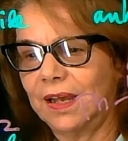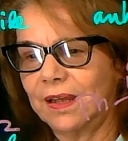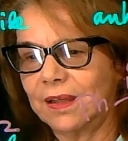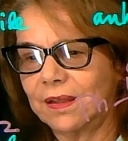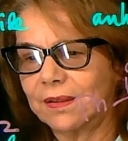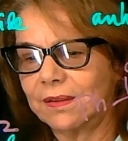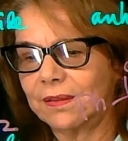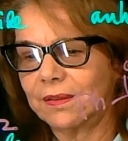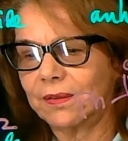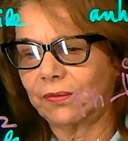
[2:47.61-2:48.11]

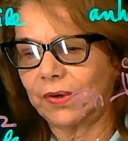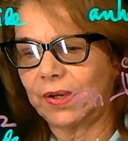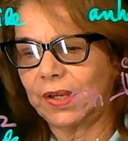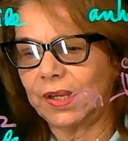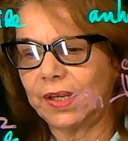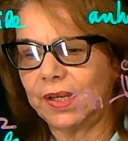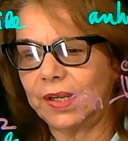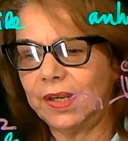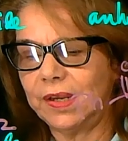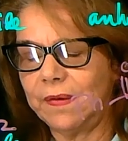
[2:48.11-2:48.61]

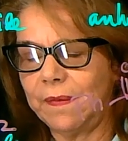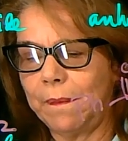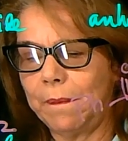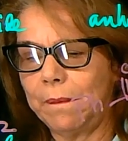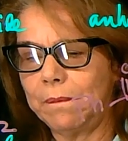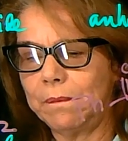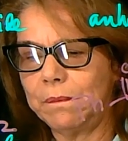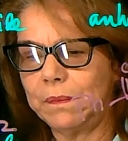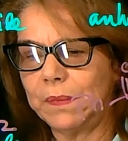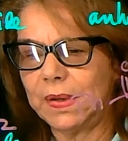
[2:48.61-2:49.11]

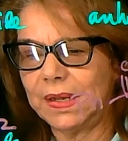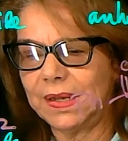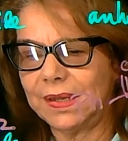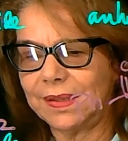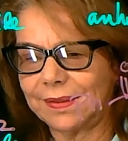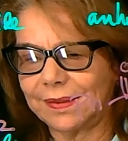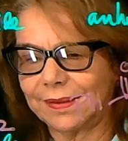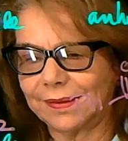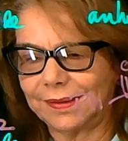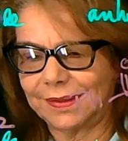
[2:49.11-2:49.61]

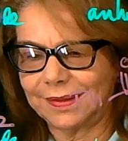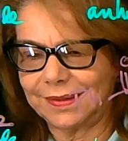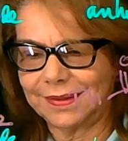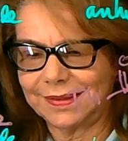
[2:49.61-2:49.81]
3-methyl,